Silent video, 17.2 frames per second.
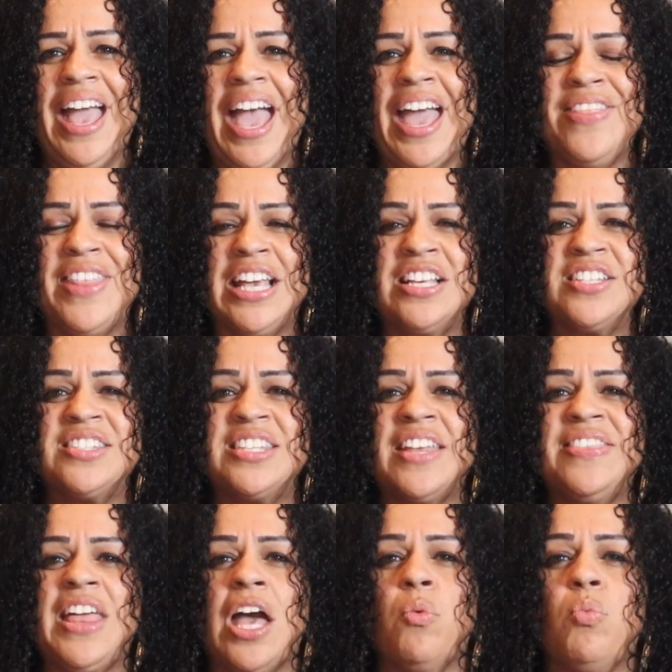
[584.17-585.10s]
And they
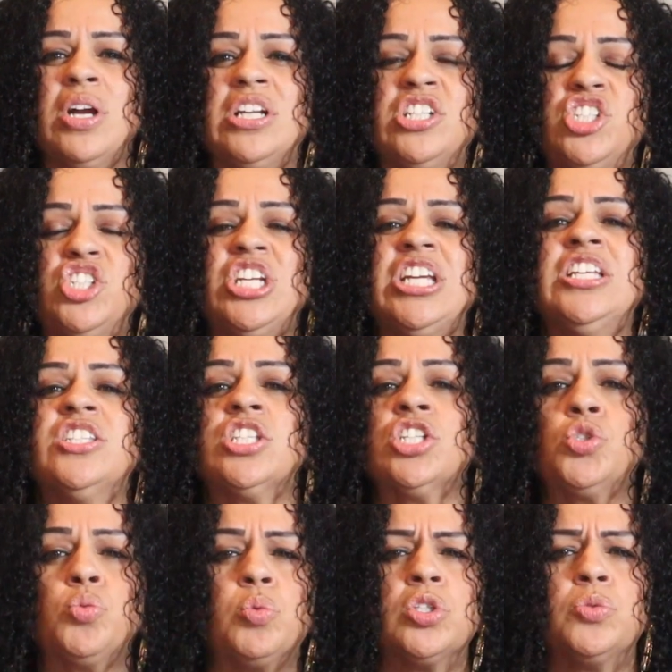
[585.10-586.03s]
said that when
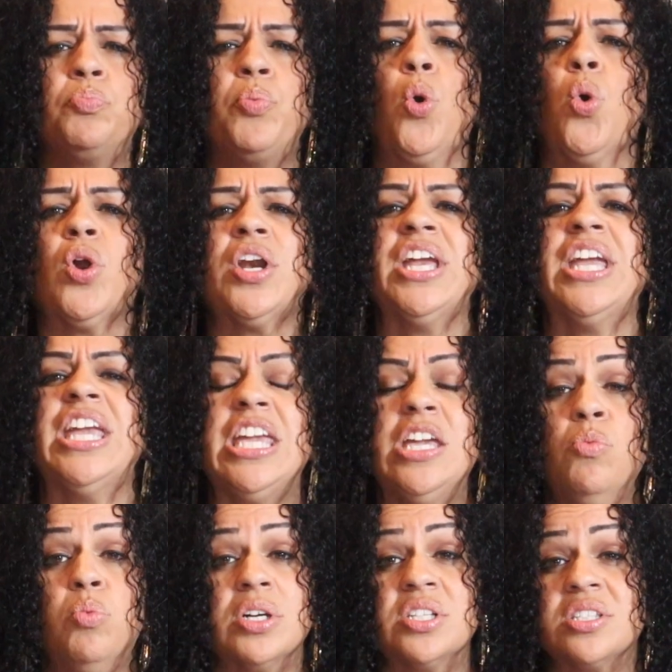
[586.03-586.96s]
Jesus was born,
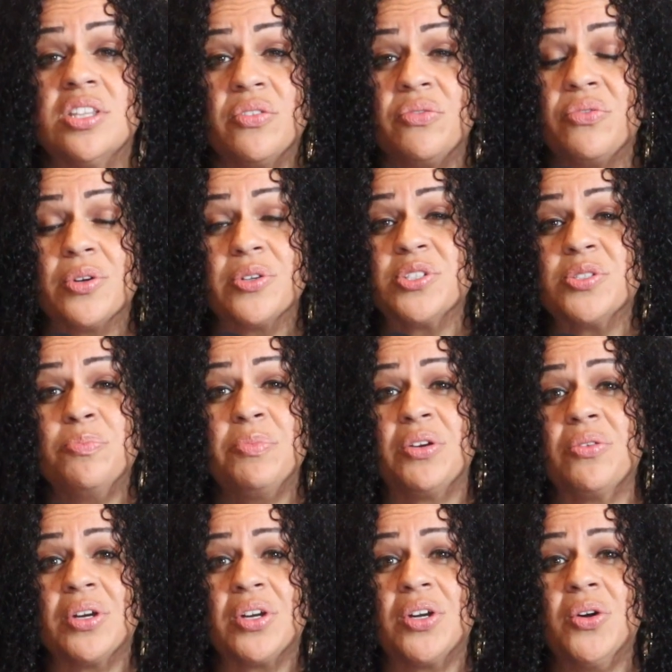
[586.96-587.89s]
he was the first
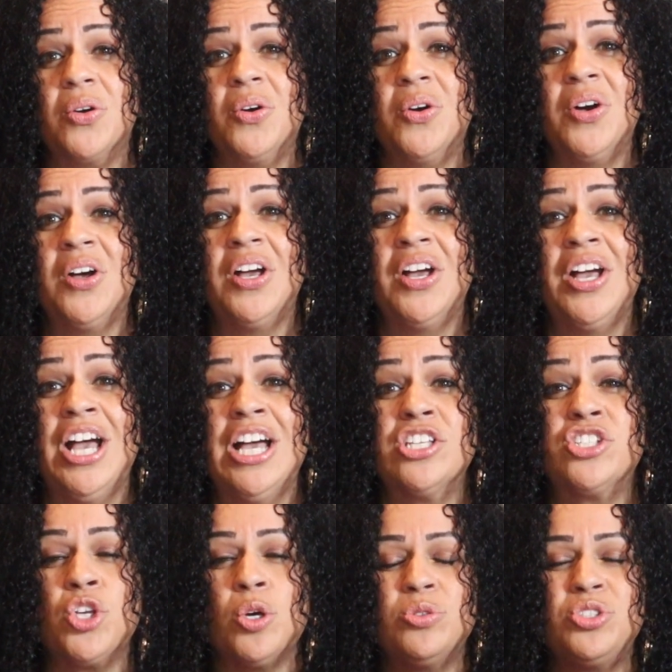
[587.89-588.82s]
miracle.
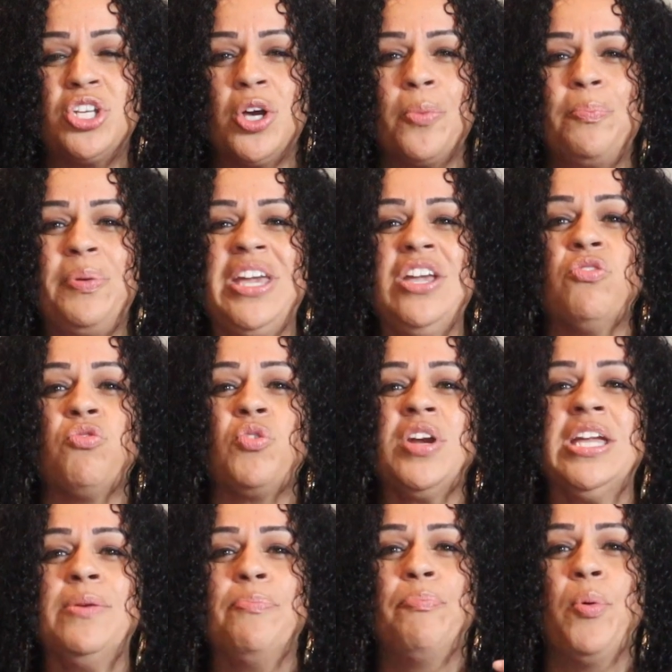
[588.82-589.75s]
So to be
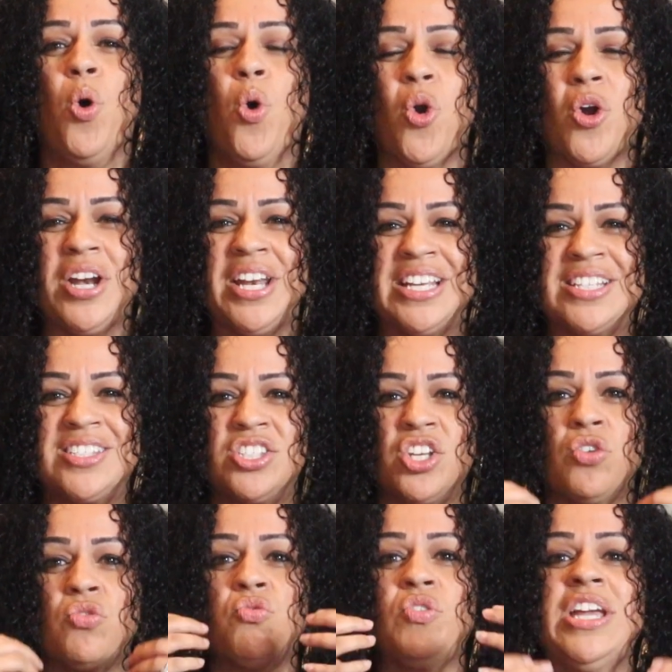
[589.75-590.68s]
reborn is
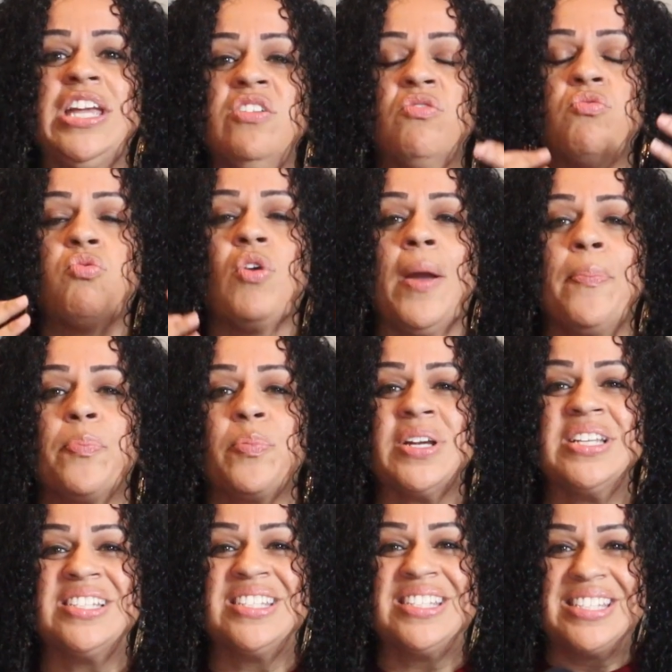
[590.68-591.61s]
to re
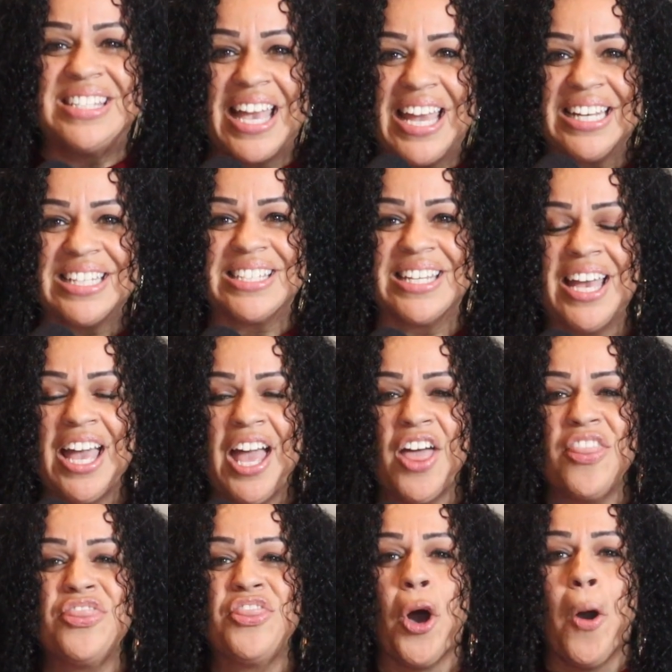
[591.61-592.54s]
represent
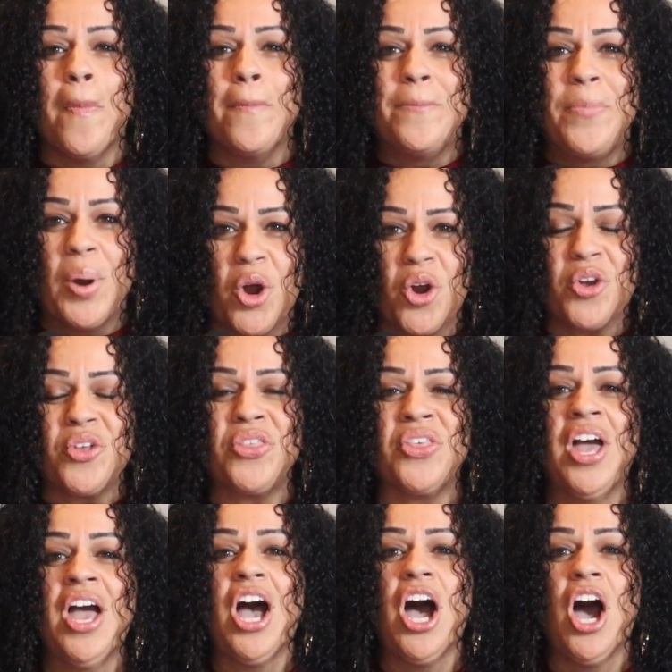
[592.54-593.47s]
the
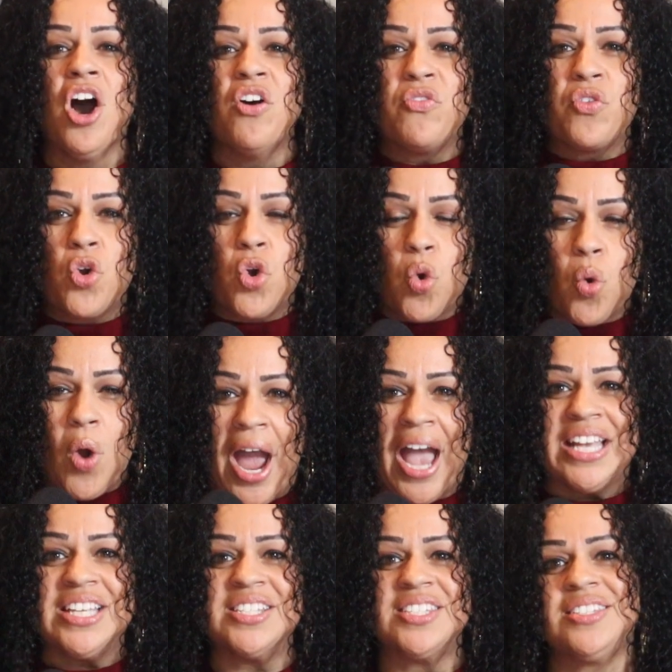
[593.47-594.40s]
birth of
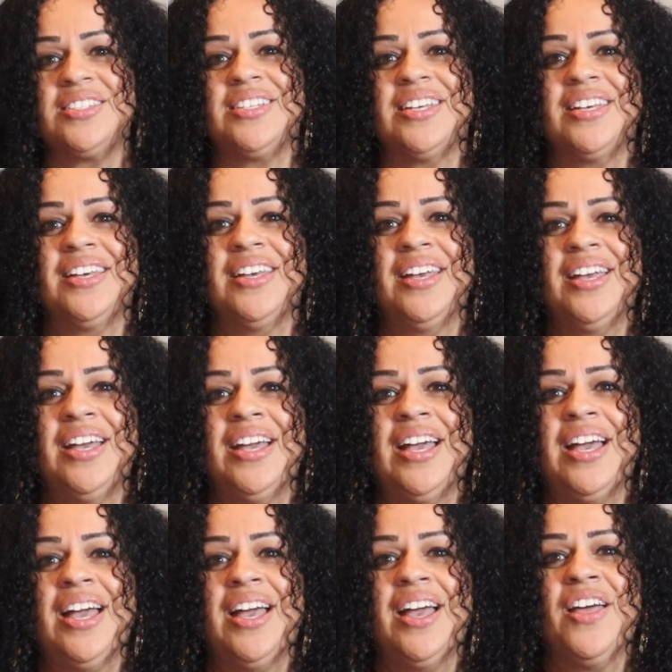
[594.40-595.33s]
Christ,
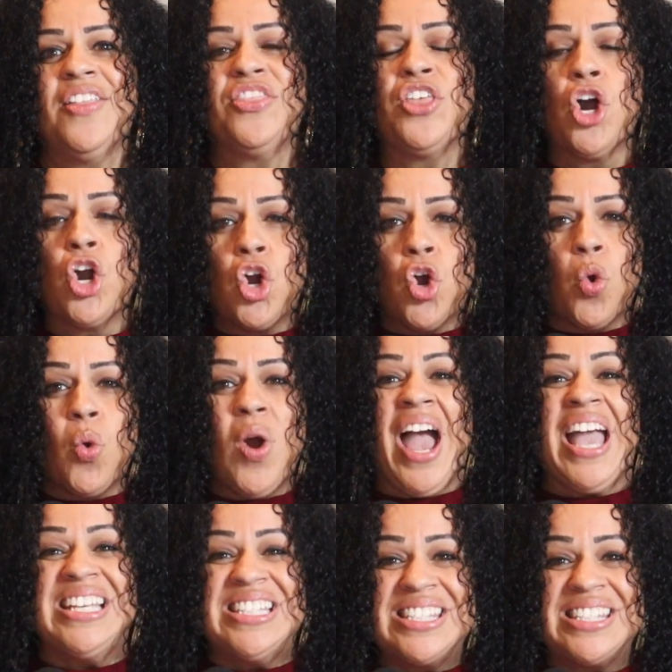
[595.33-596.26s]
the
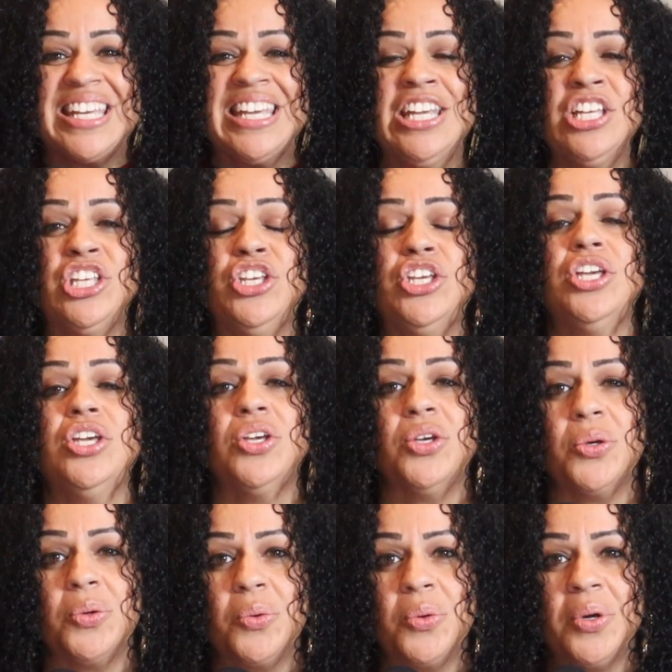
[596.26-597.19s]
Christ in
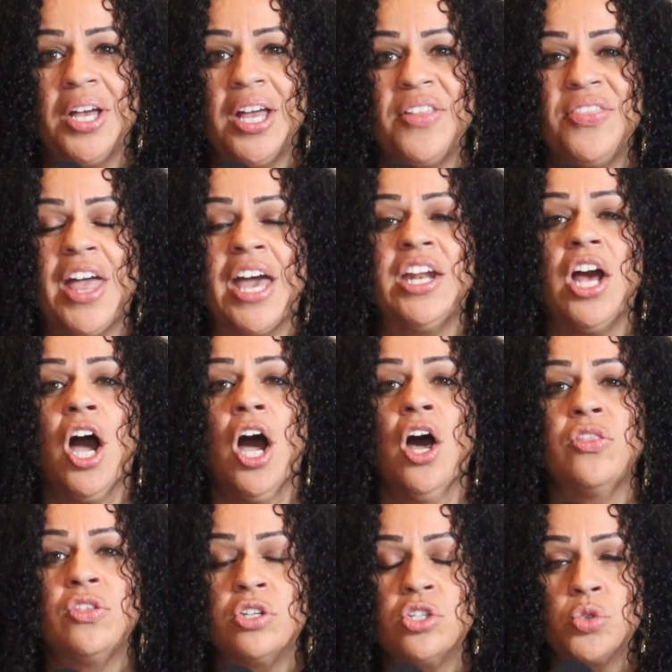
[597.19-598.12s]
you that
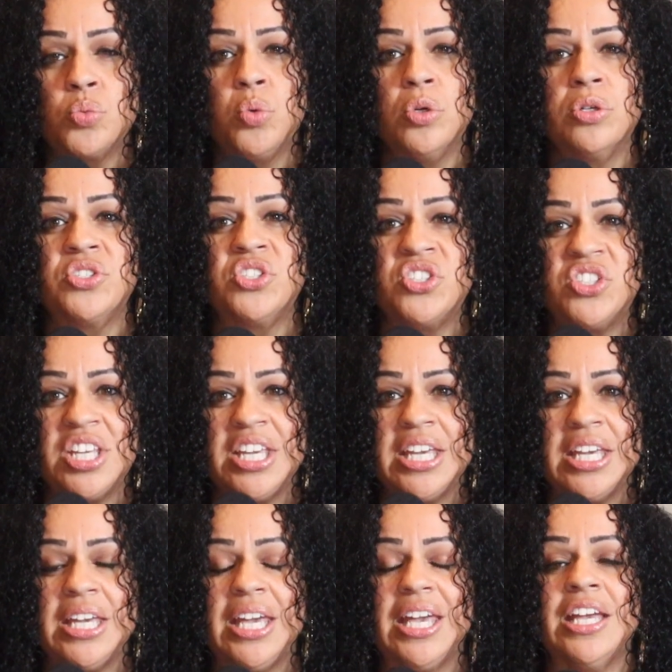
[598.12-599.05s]
others will
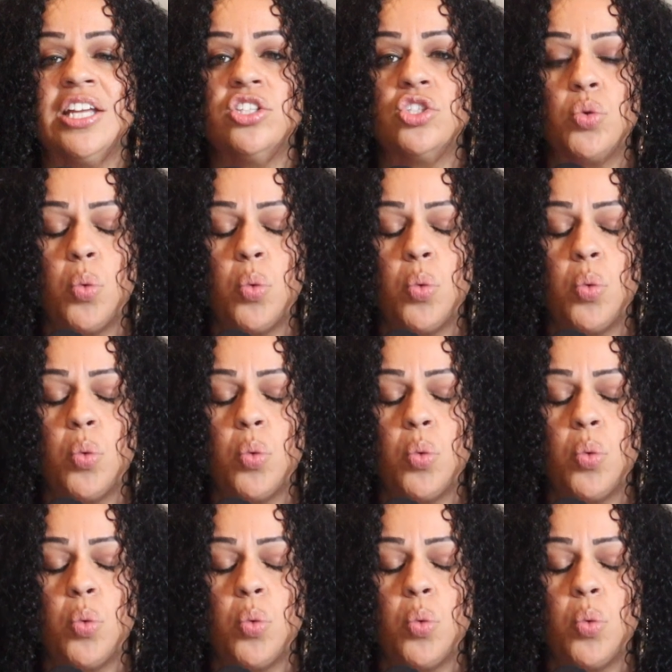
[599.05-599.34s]
see in